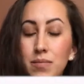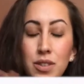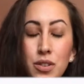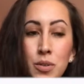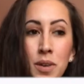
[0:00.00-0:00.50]

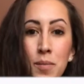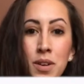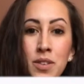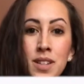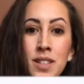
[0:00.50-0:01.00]
YouTube can be
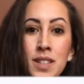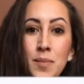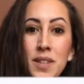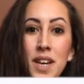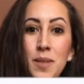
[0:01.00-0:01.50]
crazy
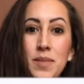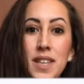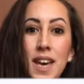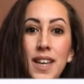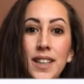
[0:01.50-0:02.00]
sometimes,
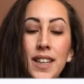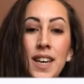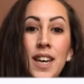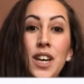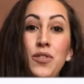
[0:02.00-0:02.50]
and
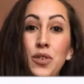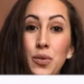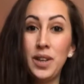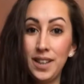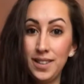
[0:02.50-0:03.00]
if you
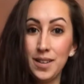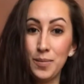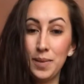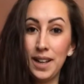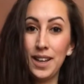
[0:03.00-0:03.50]
hit the
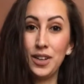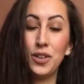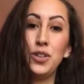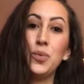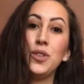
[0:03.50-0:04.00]
bell icon,
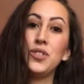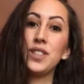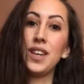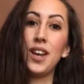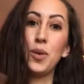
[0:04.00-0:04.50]
you will
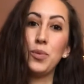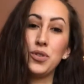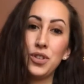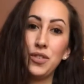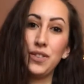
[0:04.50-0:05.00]
just get a push
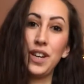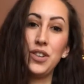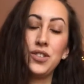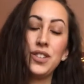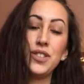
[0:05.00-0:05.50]

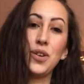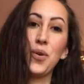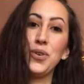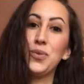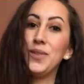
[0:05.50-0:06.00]
notification, so
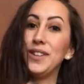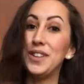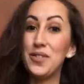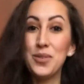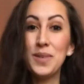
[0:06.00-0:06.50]
you will
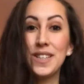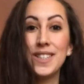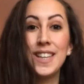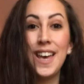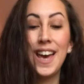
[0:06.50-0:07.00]
never miss
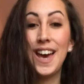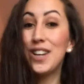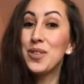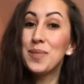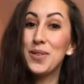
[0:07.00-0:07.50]

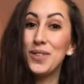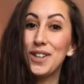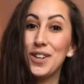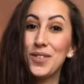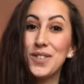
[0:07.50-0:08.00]
any of my
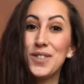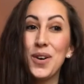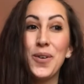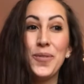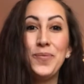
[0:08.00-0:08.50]
videos.
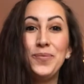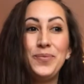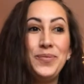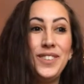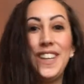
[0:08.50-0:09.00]
So
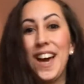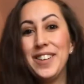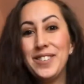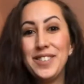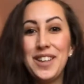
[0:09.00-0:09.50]
yeah,
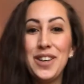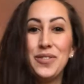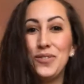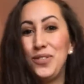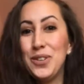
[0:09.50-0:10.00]
if
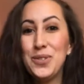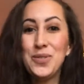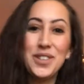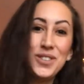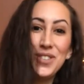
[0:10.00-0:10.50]
you
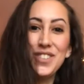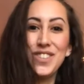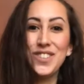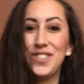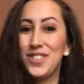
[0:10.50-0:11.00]
want to,
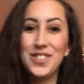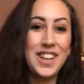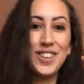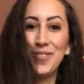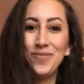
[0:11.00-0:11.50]
just do
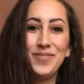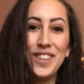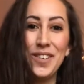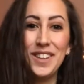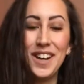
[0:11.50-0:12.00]
that
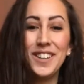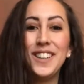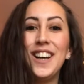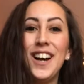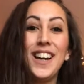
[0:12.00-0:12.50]
down there.
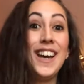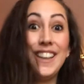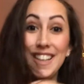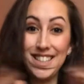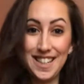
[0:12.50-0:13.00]
Okay,
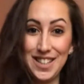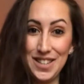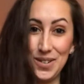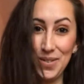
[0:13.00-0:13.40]
let's get into the